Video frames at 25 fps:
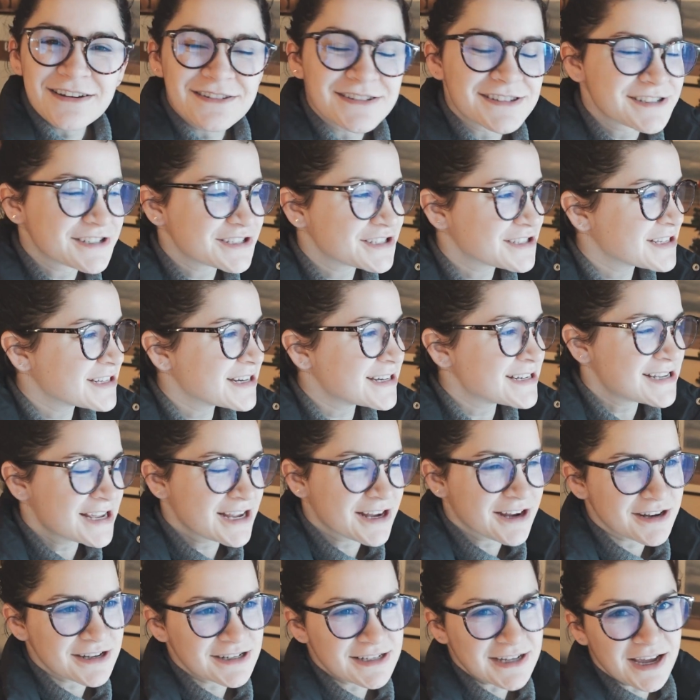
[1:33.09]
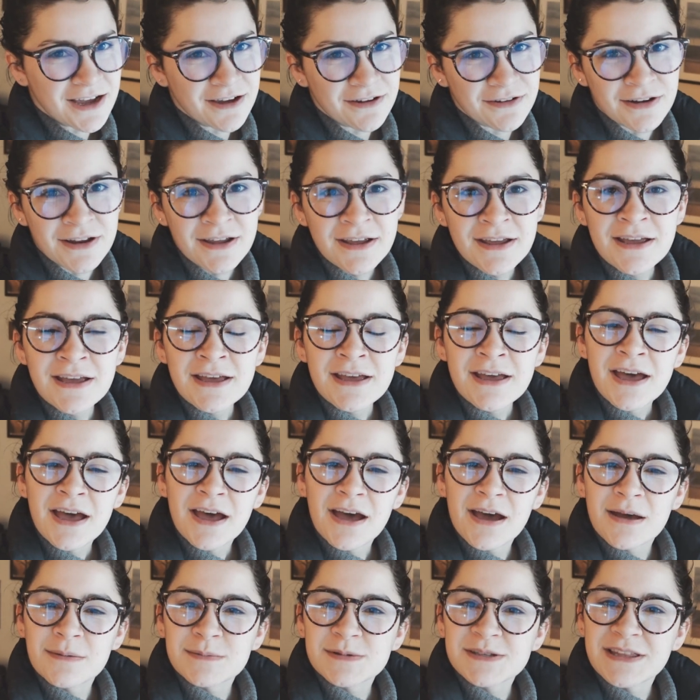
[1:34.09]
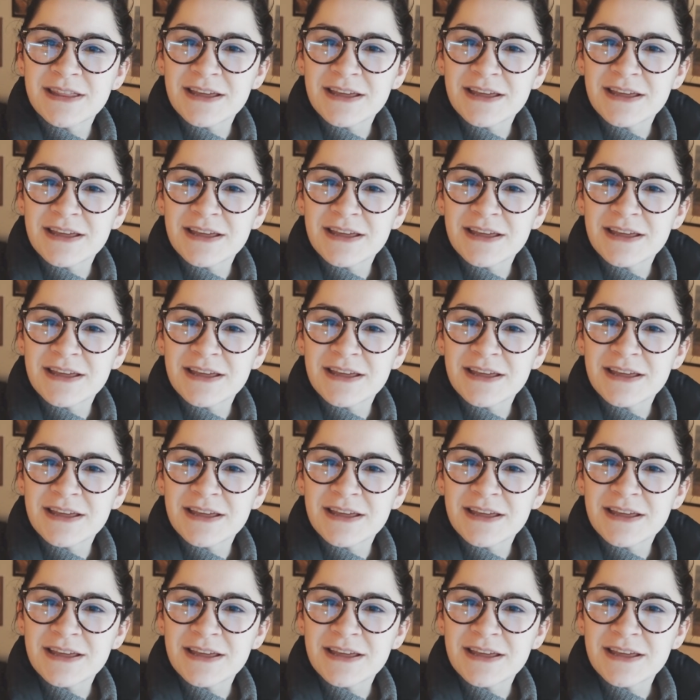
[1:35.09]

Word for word: I was just gonna take her down um,